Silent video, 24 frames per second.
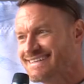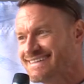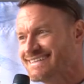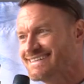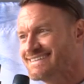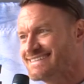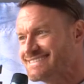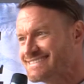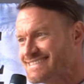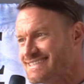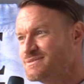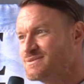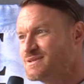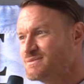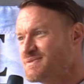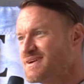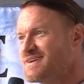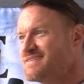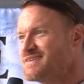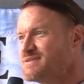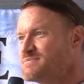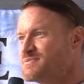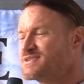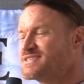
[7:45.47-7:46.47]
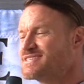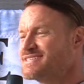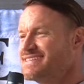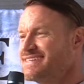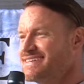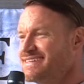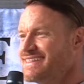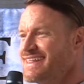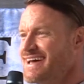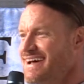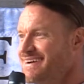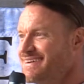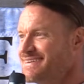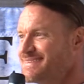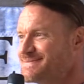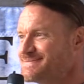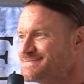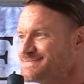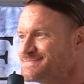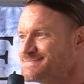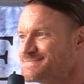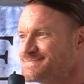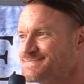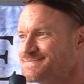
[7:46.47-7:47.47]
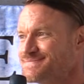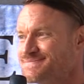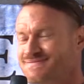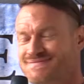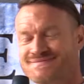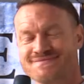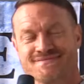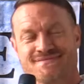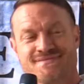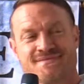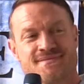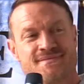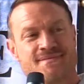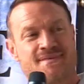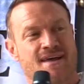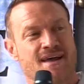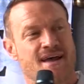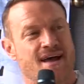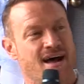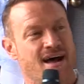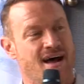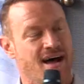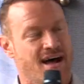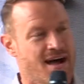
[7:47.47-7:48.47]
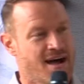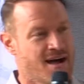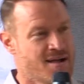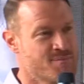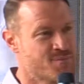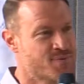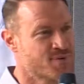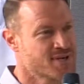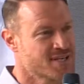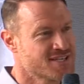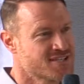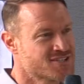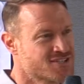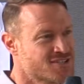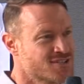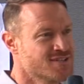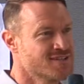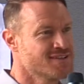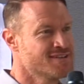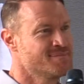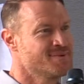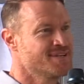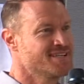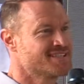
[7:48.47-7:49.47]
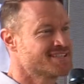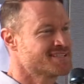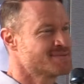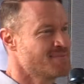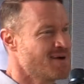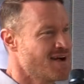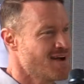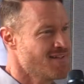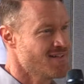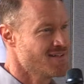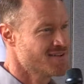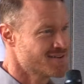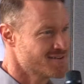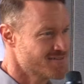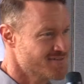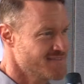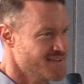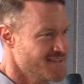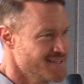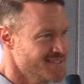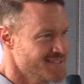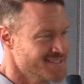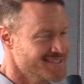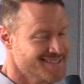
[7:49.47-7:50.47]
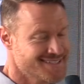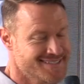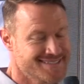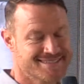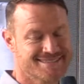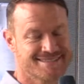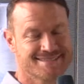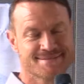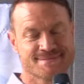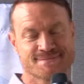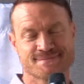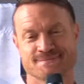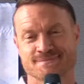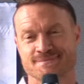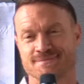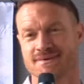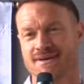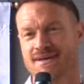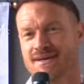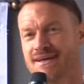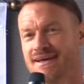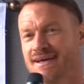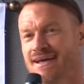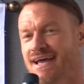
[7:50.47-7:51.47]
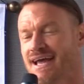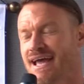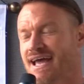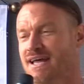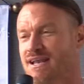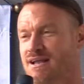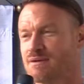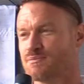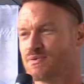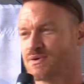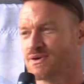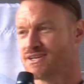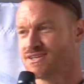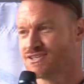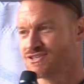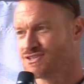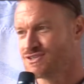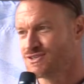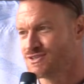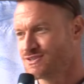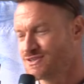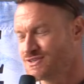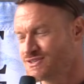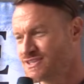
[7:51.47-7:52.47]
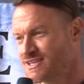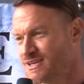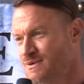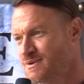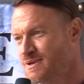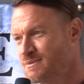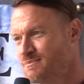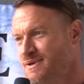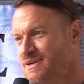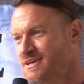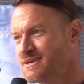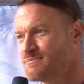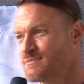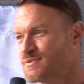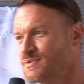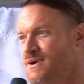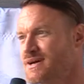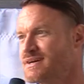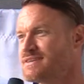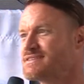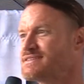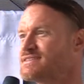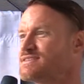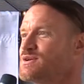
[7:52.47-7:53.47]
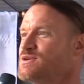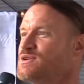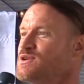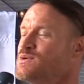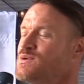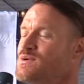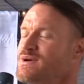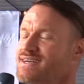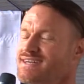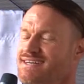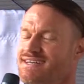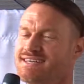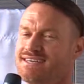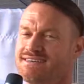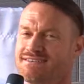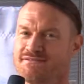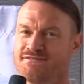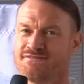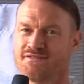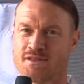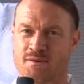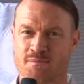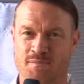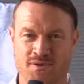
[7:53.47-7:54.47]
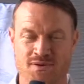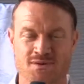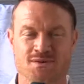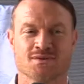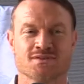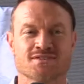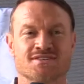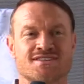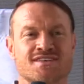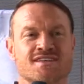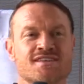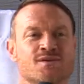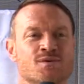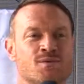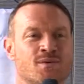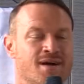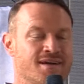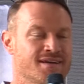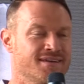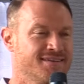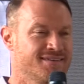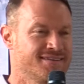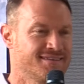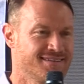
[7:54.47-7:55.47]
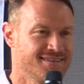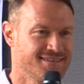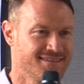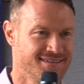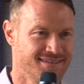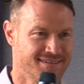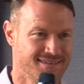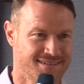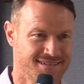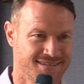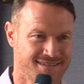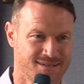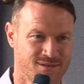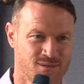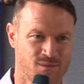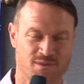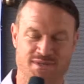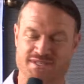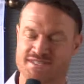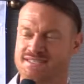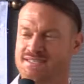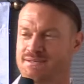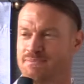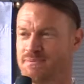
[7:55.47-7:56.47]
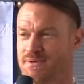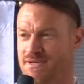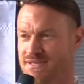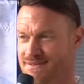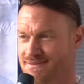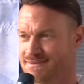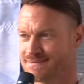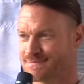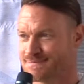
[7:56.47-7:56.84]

She would probably appreciate that. I'm pretty sure there'd be a smile on her face. And I'm pretty sure she would be impressed. So you want to give the pearls to the right recipient.